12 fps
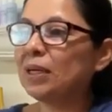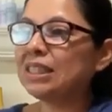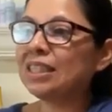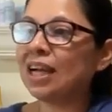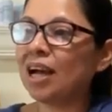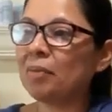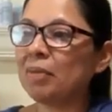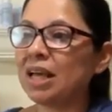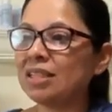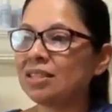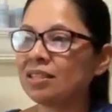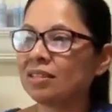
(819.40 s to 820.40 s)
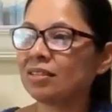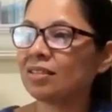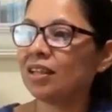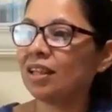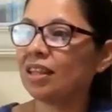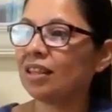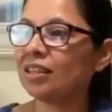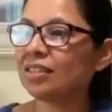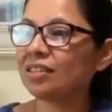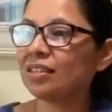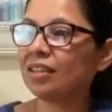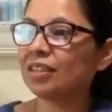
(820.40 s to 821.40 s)
What's a hot mess?
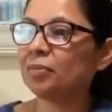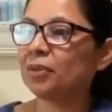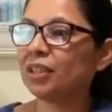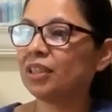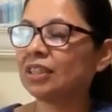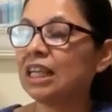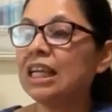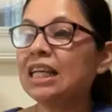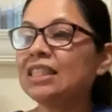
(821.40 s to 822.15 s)
The chocolate pudding.